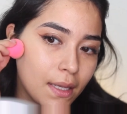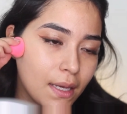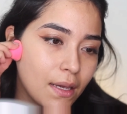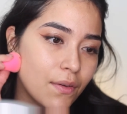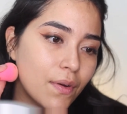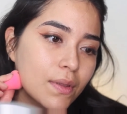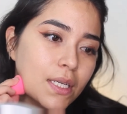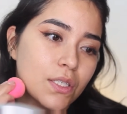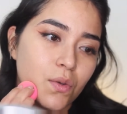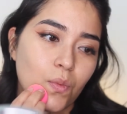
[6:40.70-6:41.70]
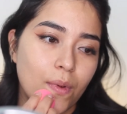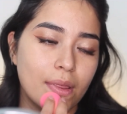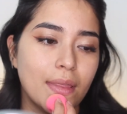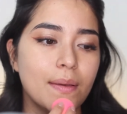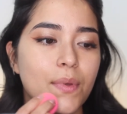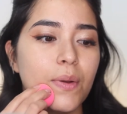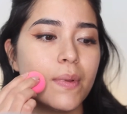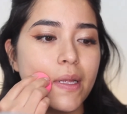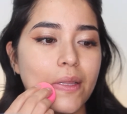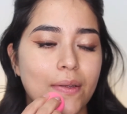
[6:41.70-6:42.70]
the foundation with the Beauty
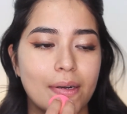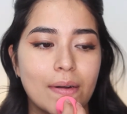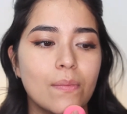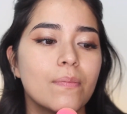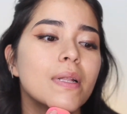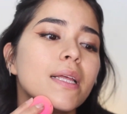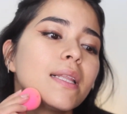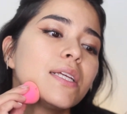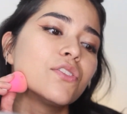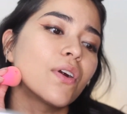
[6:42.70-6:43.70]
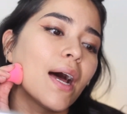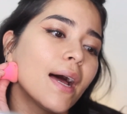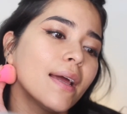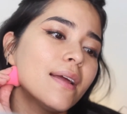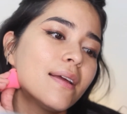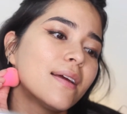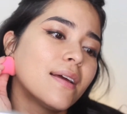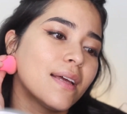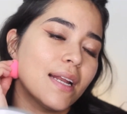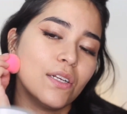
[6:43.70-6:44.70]
Blender completely dry,
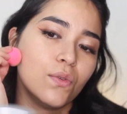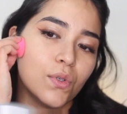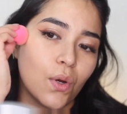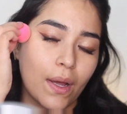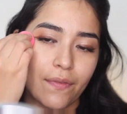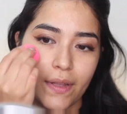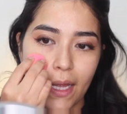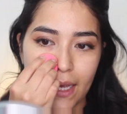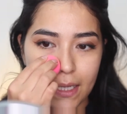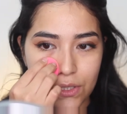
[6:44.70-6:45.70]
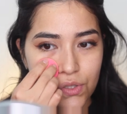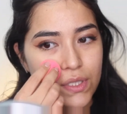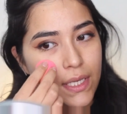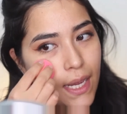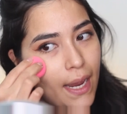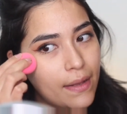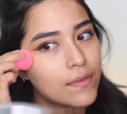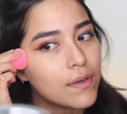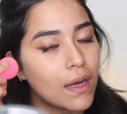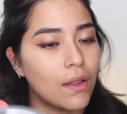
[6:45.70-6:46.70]
and I don't know, I feel like it just
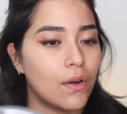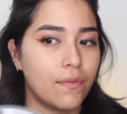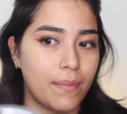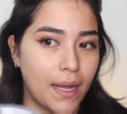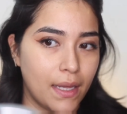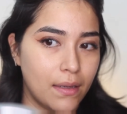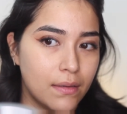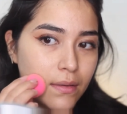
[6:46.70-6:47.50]
ate a lot of my